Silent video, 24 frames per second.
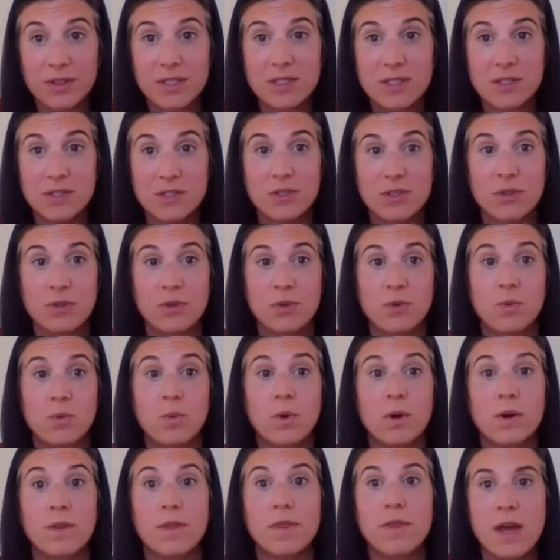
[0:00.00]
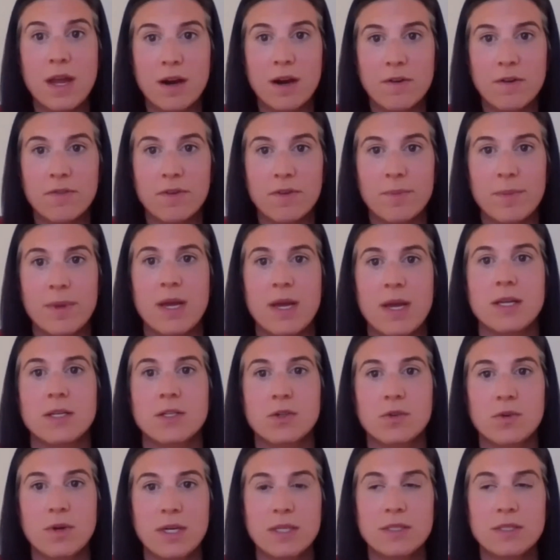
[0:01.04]
This is who were there for me. I
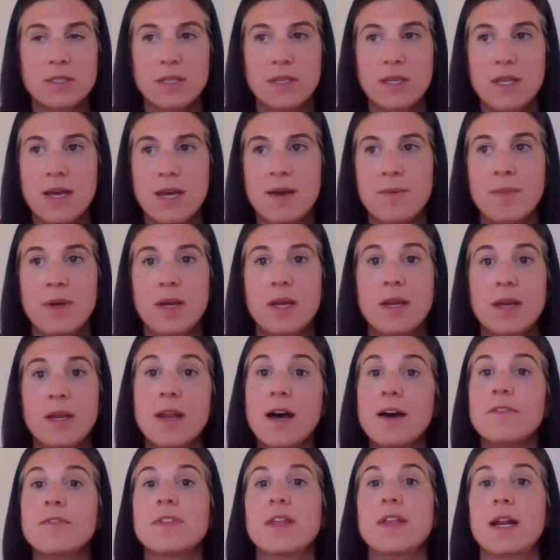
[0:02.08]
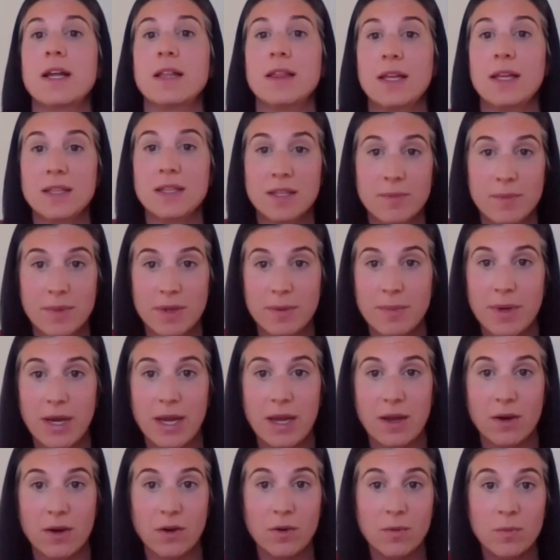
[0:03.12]
trusted them enough that I let them in
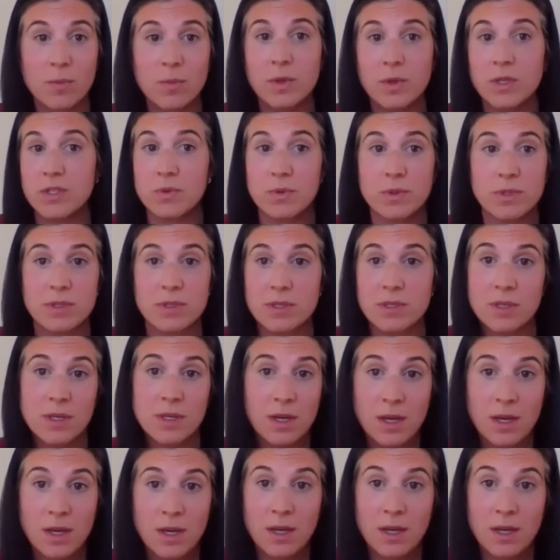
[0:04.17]
my home, which was